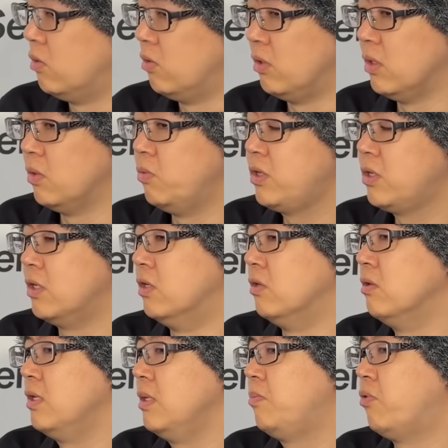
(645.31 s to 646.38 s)
or we could
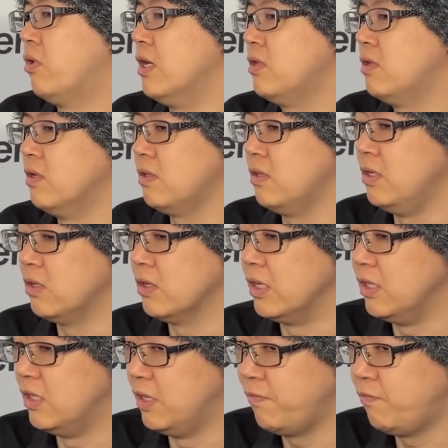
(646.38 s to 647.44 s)
only process these
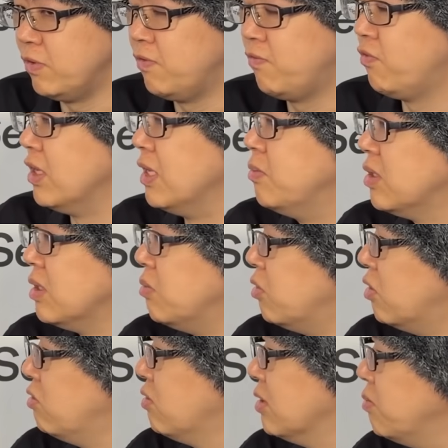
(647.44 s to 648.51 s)
on different frames and merge